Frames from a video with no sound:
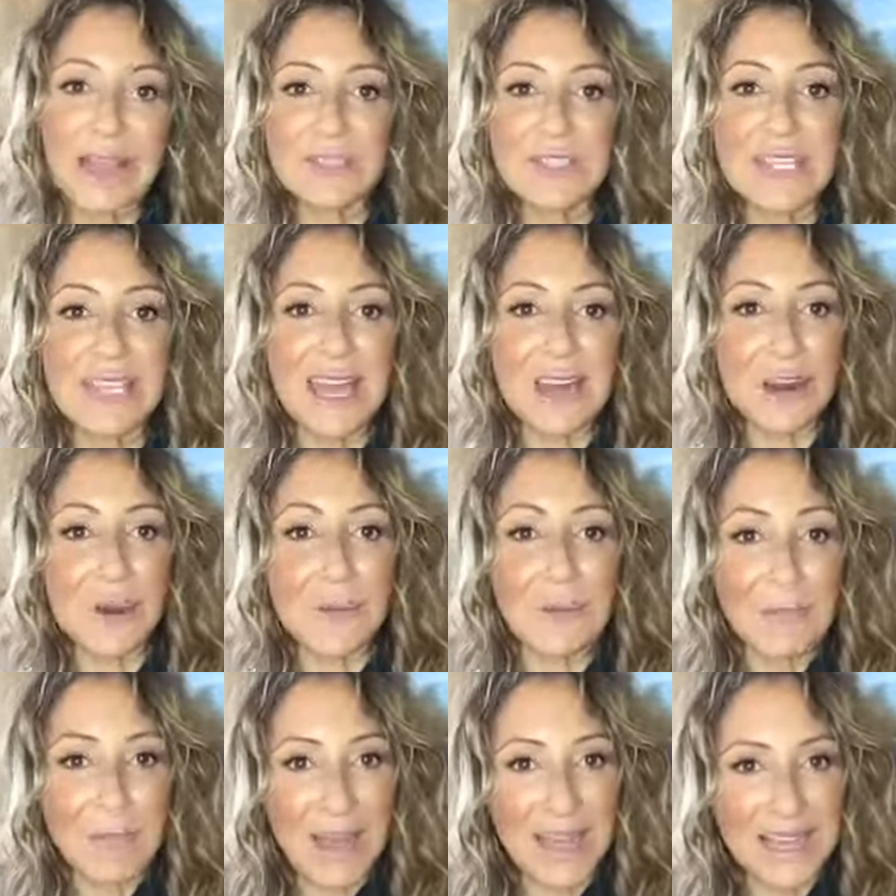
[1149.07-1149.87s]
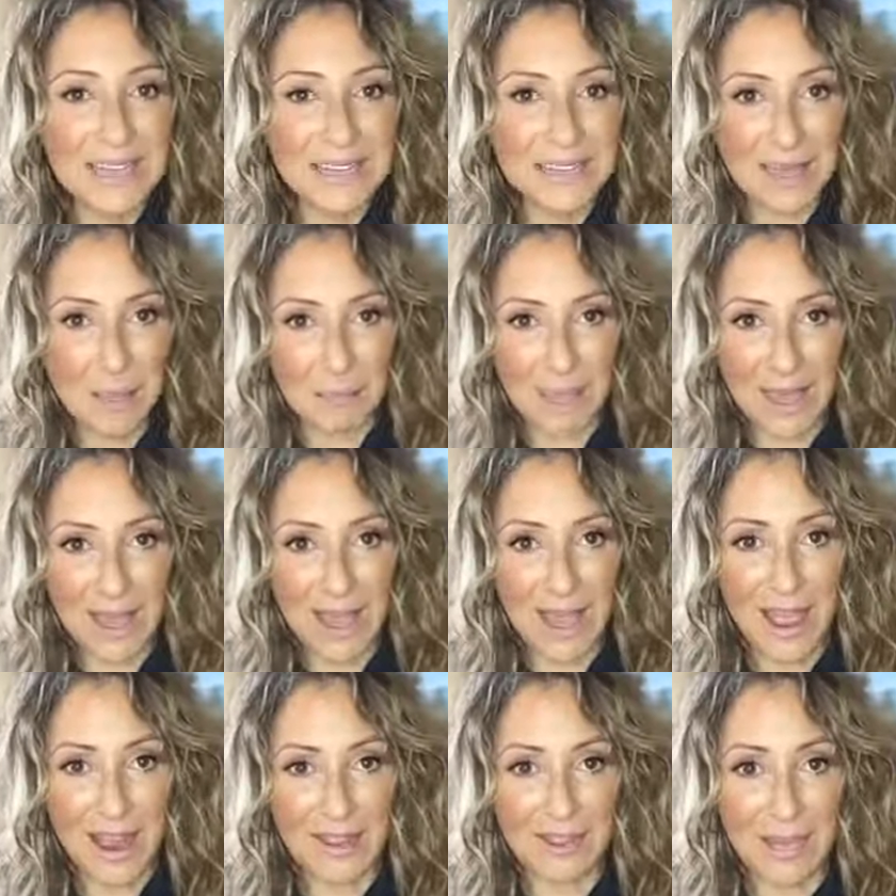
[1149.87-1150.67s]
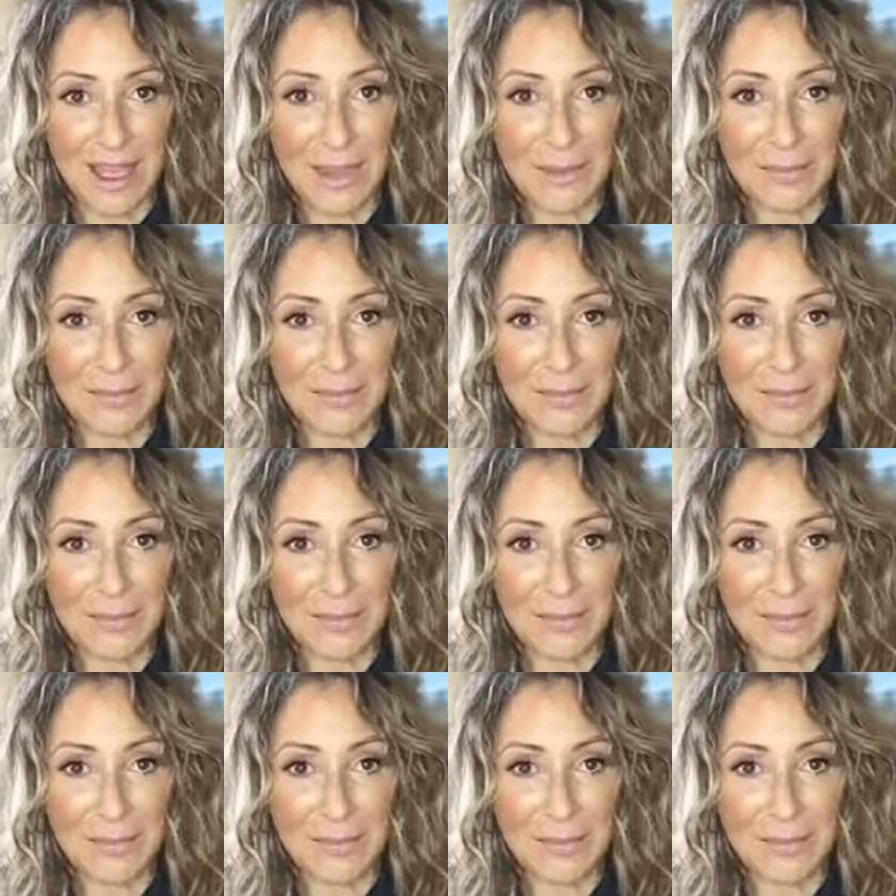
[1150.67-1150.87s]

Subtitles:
to get our mindset behind them.